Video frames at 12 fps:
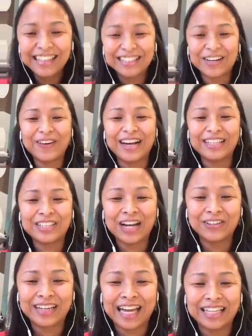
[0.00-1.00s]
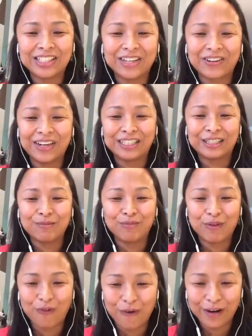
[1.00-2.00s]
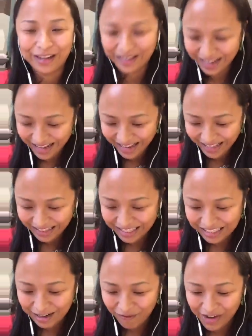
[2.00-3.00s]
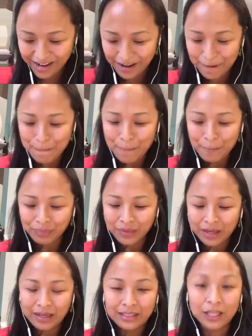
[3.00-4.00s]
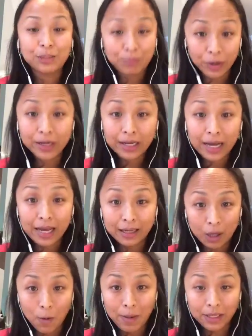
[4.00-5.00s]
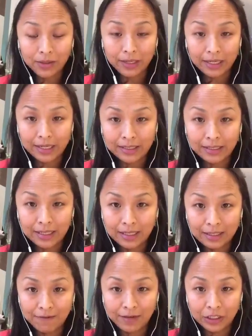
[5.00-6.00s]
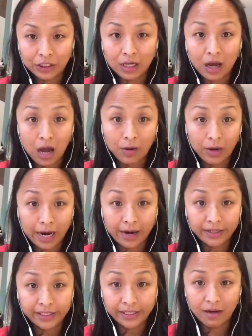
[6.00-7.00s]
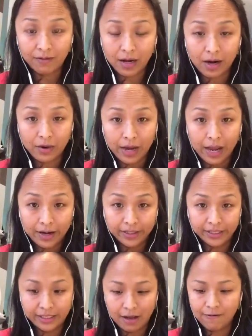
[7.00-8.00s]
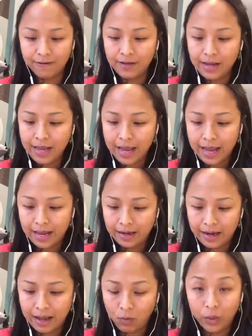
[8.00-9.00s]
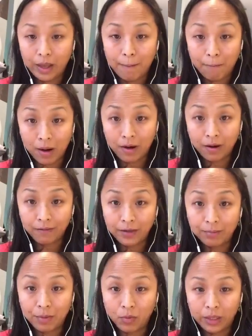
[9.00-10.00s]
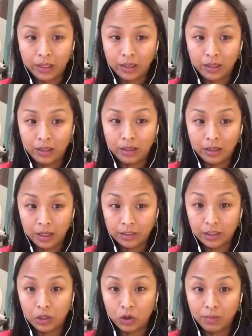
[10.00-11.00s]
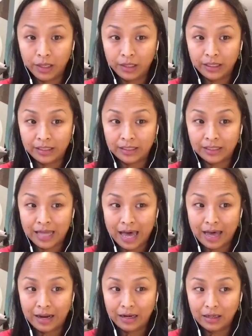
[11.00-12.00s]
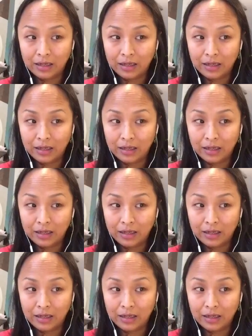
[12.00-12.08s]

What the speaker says: Sorry, I tried to catch the question before it disappeared. So spirit guide, go back to it, is a definition of our higher self. And then we are part of it. But we, as a human, is that,